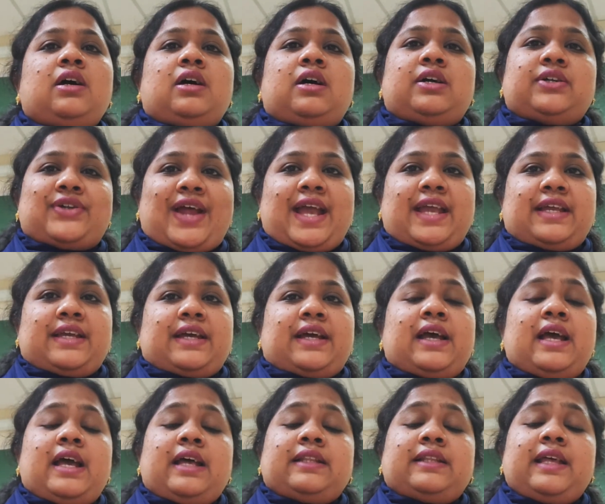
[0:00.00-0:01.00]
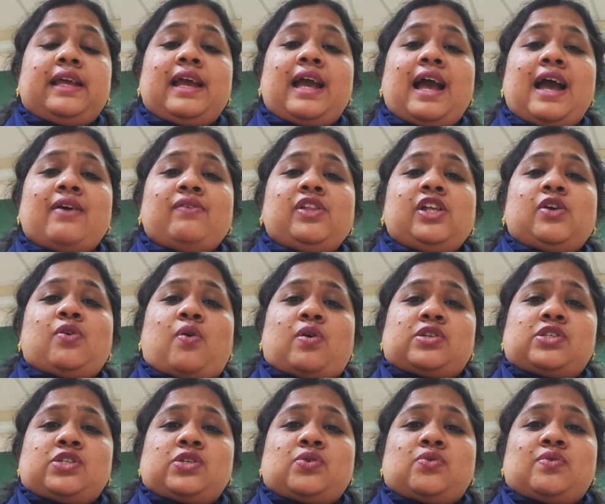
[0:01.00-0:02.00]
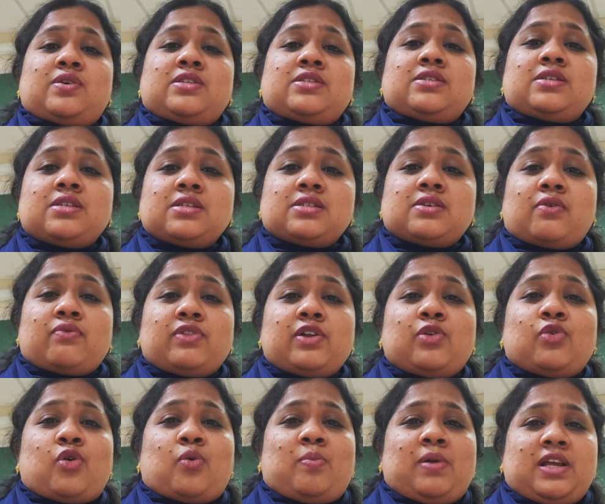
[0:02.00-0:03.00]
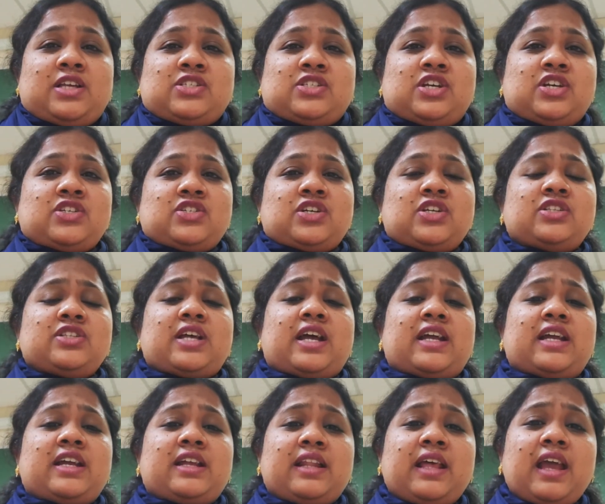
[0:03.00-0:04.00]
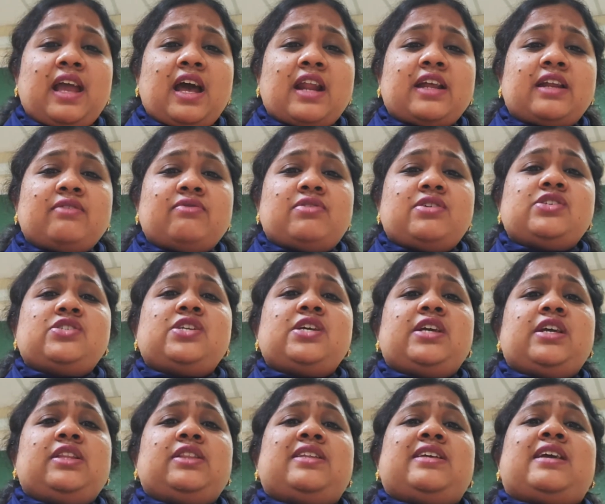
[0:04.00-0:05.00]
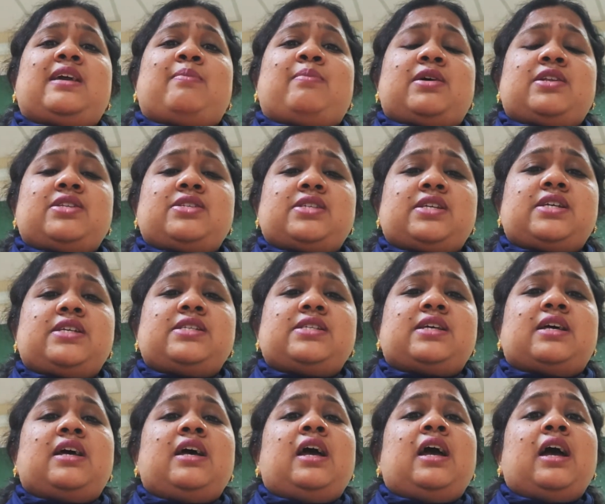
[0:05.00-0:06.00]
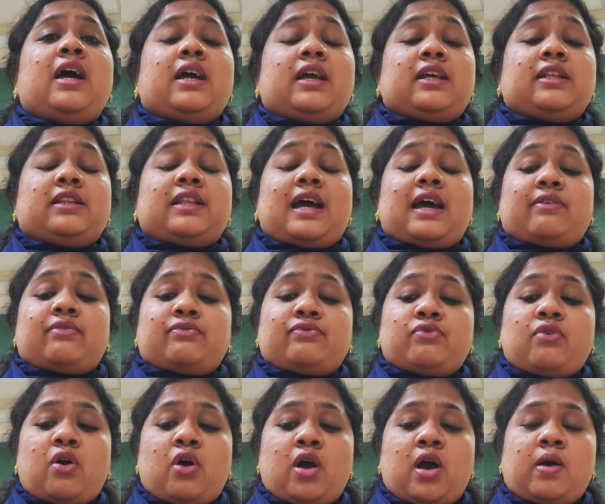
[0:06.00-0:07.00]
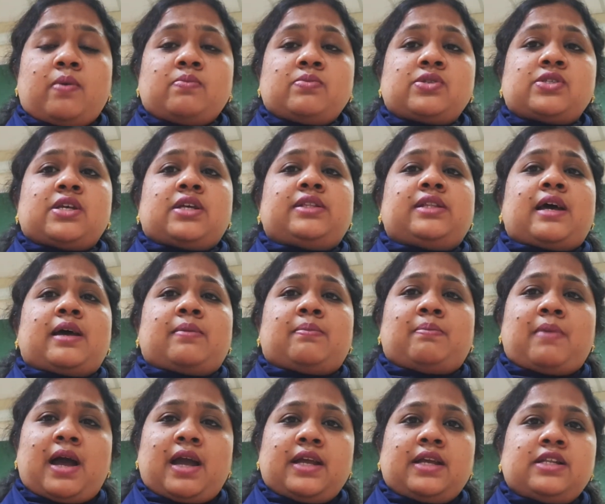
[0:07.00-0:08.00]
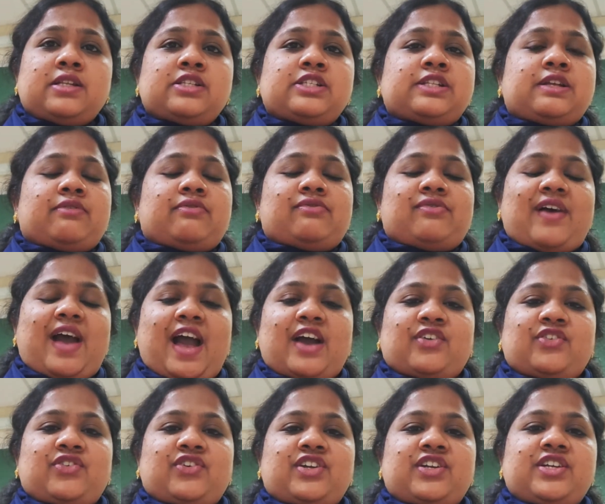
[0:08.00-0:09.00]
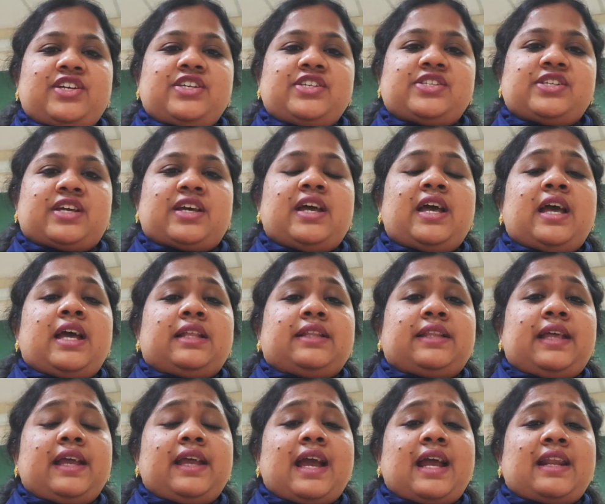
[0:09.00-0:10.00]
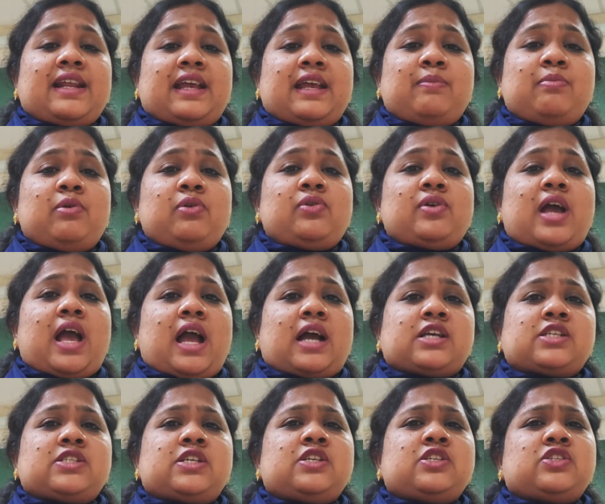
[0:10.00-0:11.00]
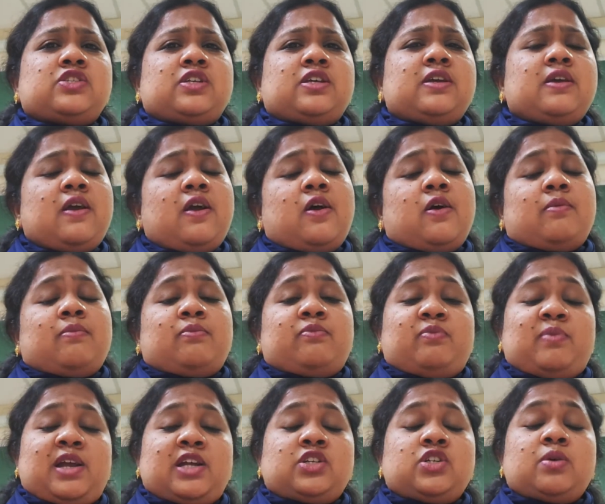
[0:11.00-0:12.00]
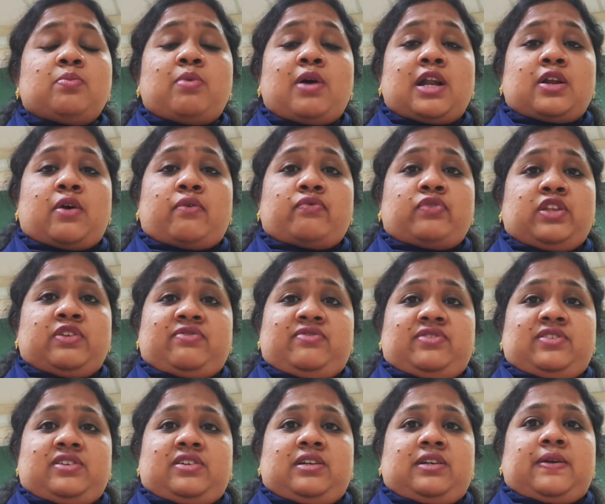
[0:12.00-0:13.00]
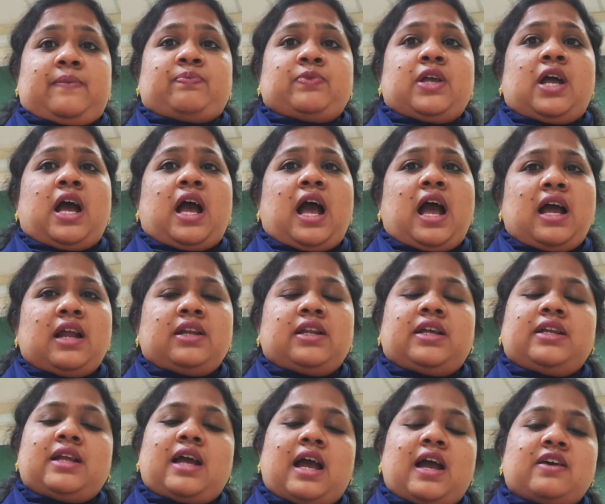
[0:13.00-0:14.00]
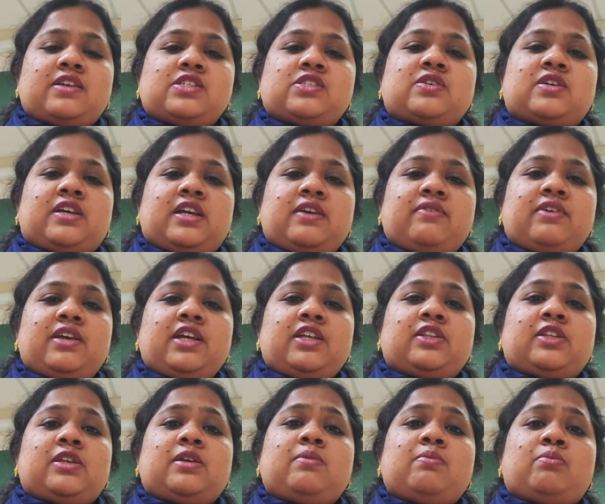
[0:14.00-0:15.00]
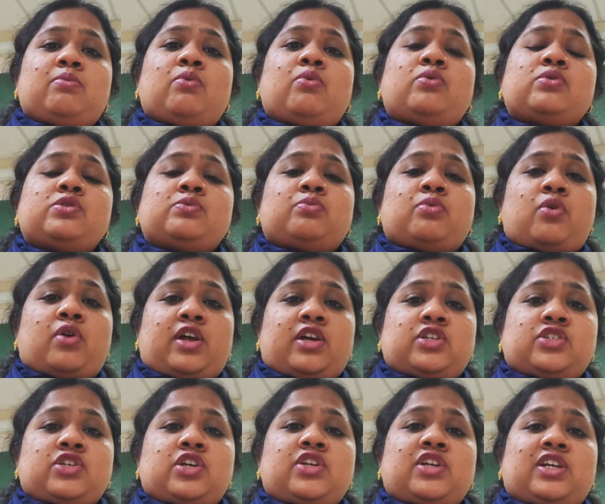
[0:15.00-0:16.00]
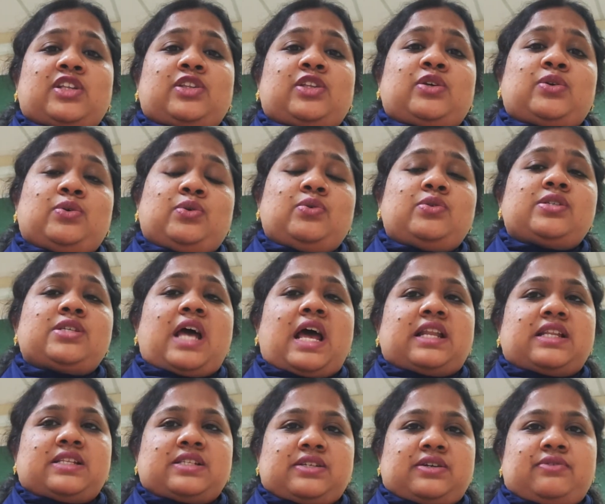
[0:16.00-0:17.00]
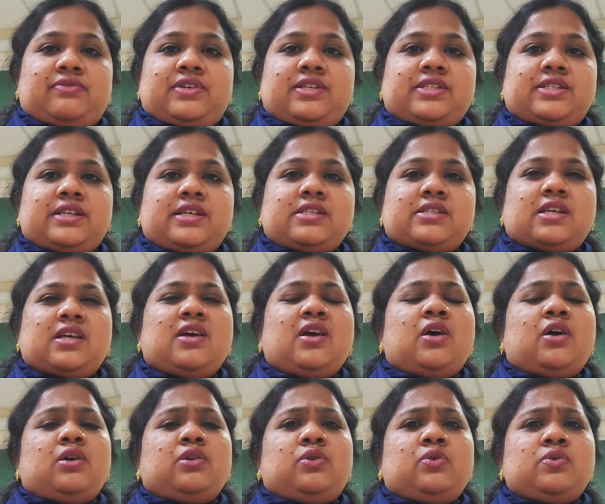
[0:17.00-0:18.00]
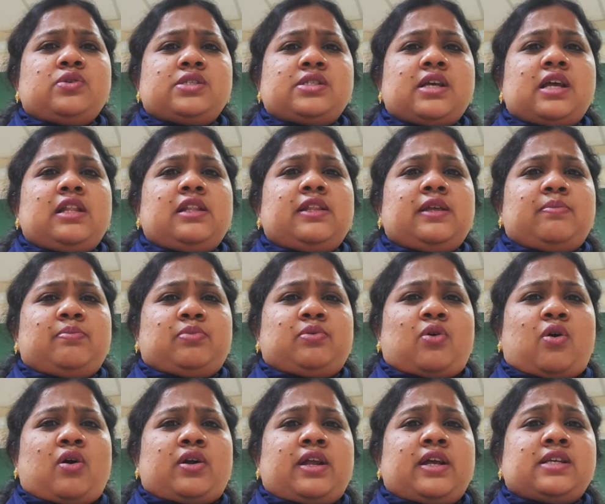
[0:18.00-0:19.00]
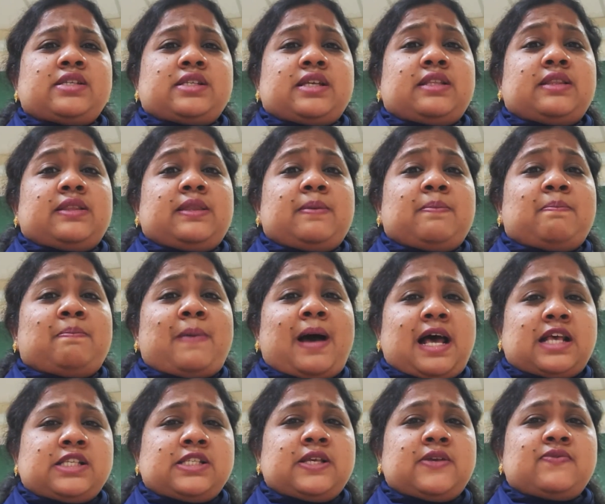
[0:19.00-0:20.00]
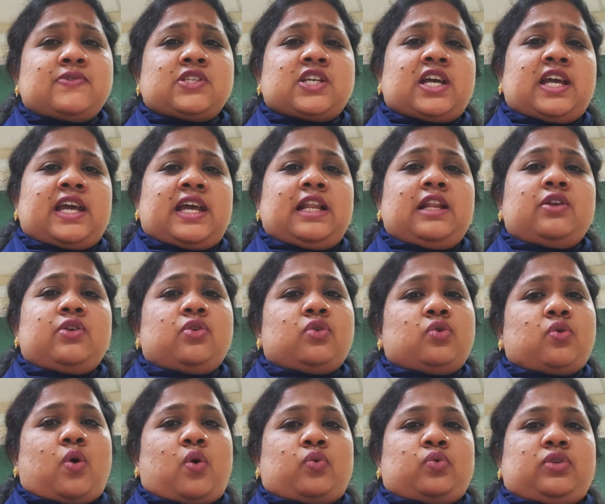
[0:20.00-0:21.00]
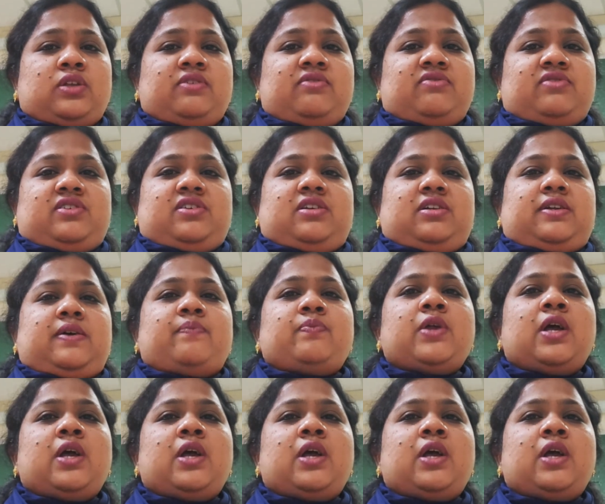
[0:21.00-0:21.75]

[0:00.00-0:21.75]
Nike, they have the consequences of the globalization. That they are investing in the MNCs, in their farms, their mines, the factories. They can able to access the major part of the world, and it has giving the most production in the goods and services to sell the products in the massive scale throughout the world.